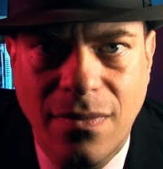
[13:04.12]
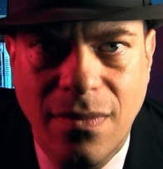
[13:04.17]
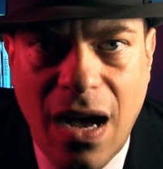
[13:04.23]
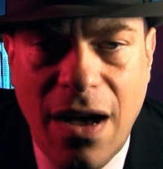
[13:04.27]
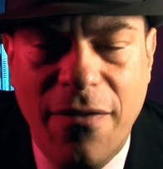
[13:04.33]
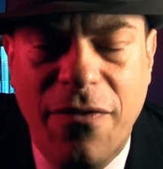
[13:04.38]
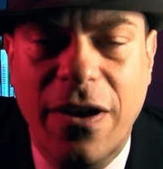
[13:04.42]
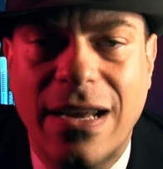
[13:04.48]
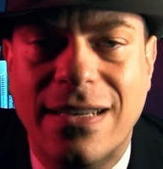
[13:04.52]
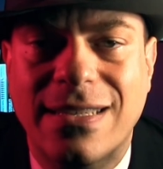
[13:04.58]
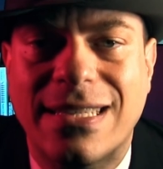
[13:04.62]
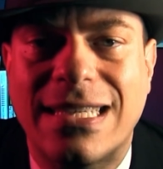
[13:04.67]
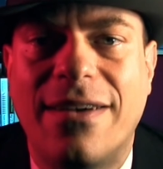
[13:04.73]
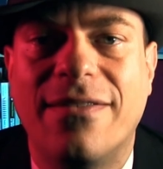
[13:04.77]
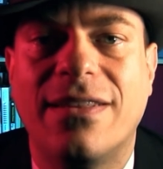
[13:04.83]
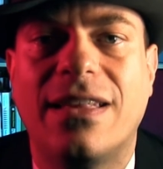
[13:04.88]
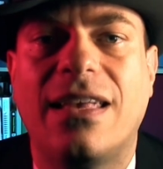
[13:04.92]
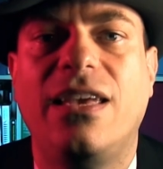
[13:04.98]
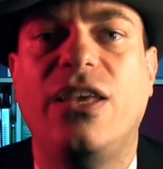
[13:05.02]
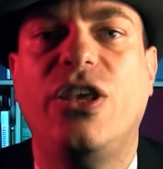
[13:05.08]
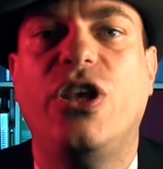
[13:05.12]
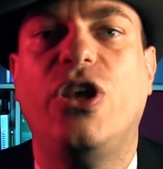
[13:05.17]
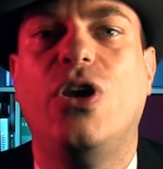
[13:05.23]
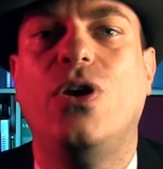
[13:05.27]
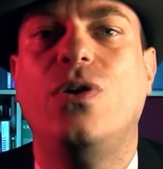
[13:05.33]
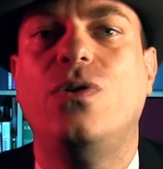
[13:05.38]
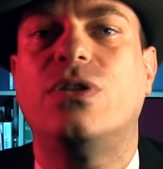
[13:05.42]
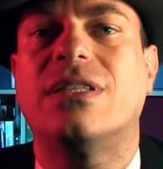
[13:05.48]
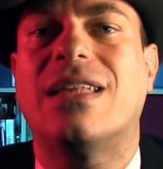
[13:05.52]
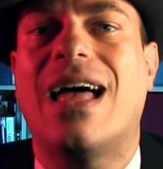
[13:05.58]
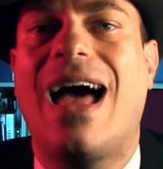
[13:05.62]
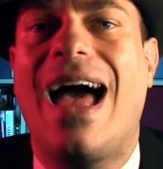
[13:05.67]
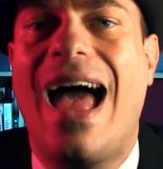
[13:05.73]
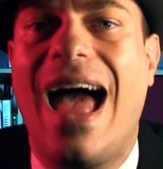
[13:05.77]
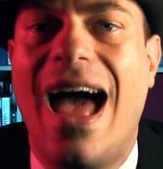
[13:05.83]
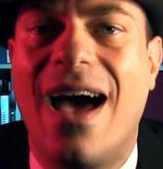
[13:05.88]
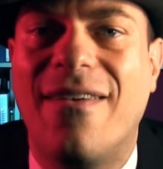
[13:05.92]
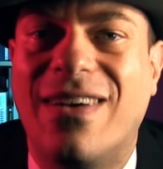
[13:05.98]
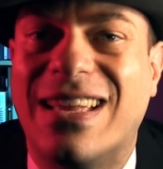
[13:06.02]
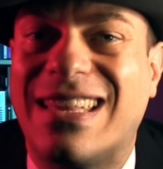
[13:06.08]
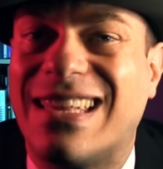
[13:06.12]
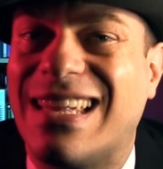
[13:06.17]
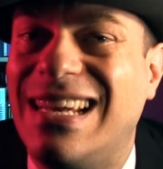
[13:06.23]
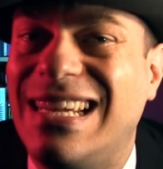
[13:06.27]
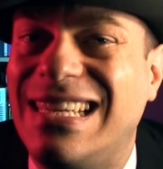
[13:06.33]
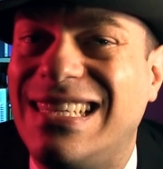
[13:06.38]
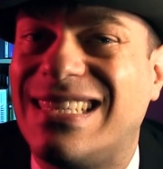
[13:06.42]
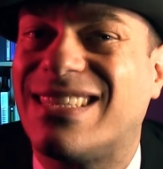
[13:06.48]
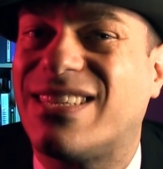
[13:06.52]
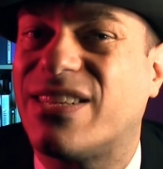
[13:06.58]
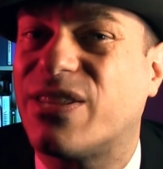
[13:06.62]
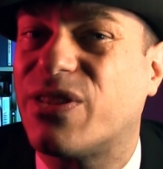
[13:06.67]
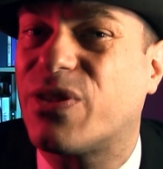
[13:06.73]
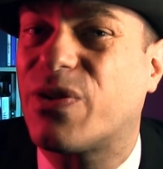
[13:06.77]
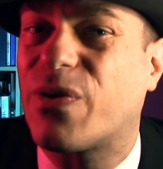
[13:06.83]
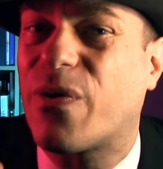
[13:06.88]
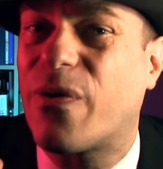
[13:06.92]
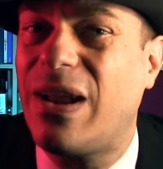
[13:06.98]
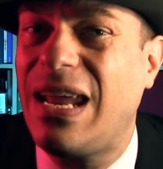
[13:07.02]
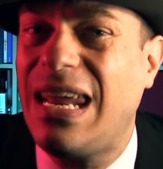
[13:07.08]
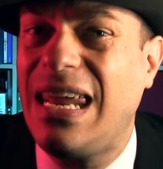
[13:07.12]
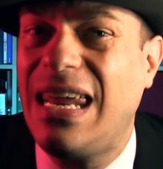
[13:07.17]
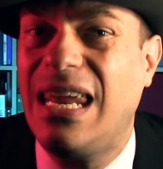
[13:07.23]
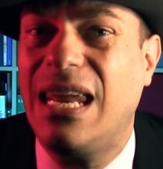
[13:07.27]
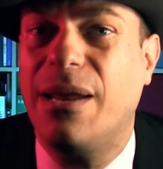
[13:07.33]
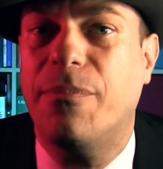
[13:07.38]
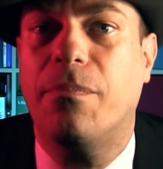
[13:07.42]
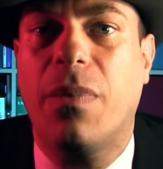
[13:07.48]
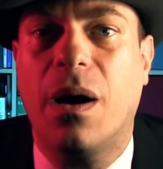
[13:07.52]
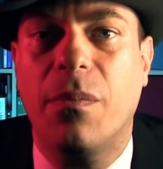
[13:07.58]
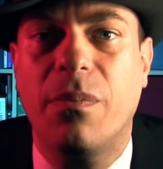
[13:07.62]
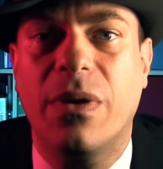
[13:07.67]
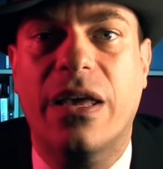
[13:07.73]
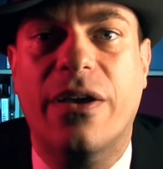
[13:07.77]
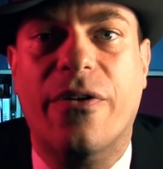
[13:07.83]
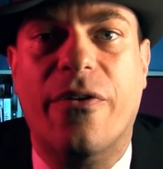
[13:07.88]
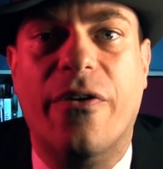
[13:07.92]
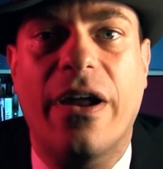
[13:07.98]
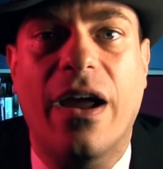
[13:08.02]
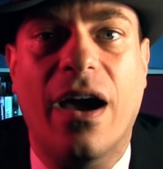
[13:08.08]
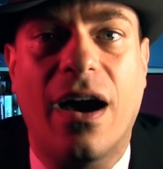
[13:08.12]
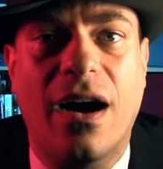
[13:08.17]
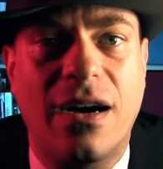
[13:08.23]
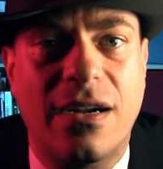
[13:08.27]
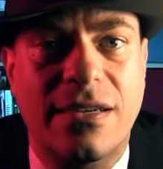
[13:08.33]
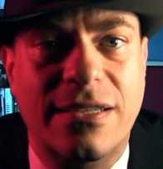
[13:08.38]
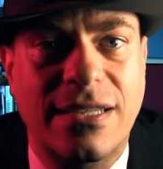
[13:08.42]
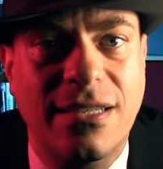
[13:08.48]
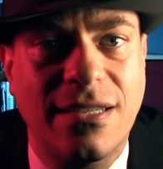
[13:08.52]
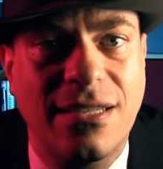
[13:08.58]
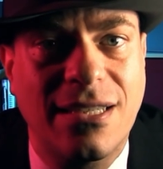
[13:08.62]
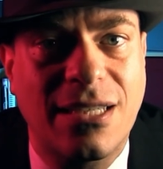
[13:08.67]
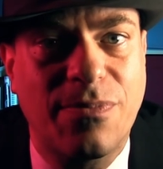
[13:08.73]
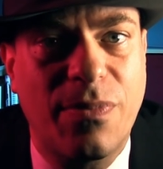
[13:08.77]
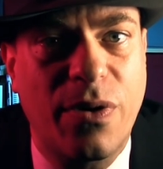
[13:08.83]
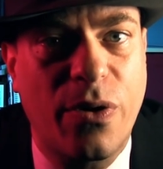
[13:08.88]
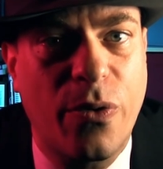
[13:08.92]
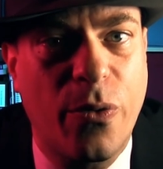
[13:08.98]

Africa 70 used to have at least 3 public rehearsals per